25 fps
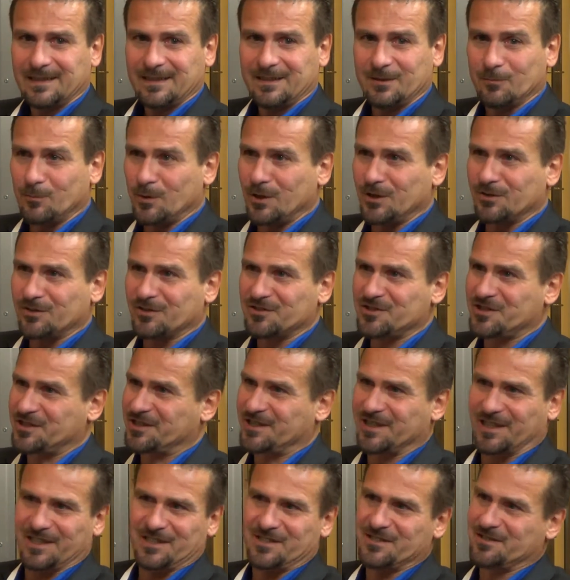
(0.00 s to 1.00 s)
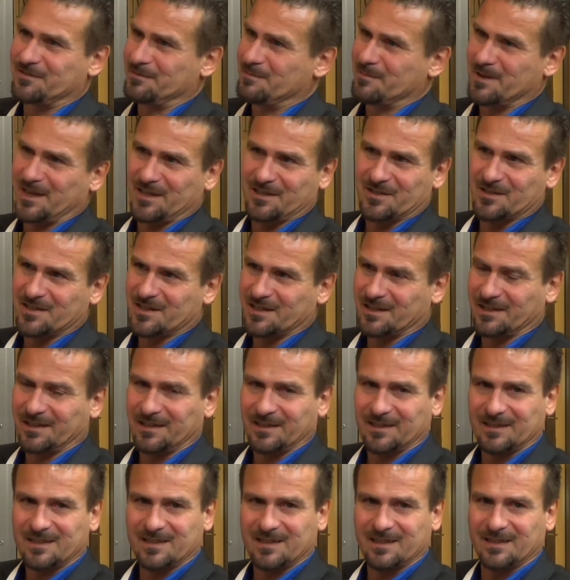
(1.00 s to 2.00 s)
The world has changed tremendously.
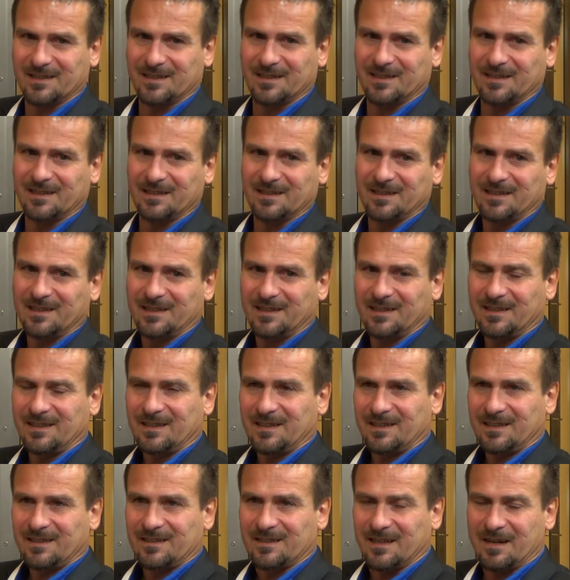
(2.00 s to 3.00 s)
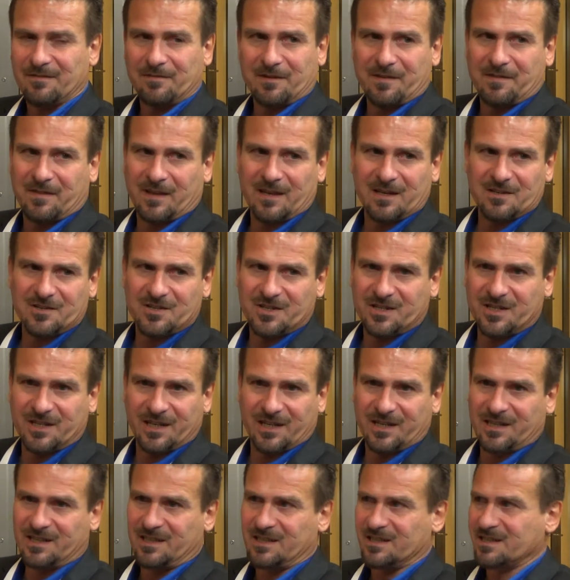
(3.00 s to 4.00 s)
So everything has
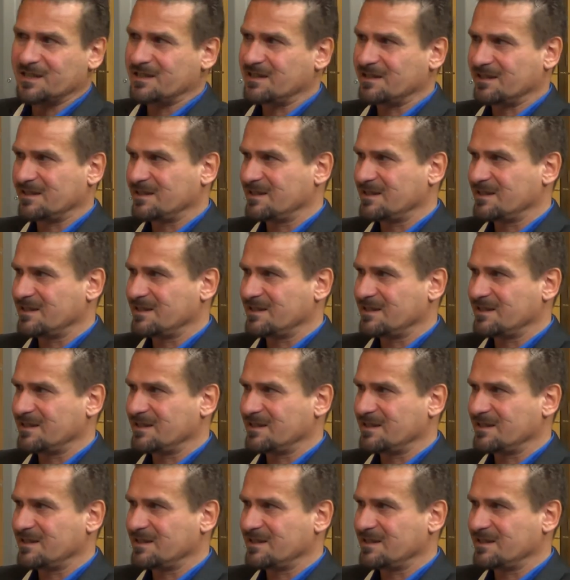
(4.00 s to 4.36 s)
changed.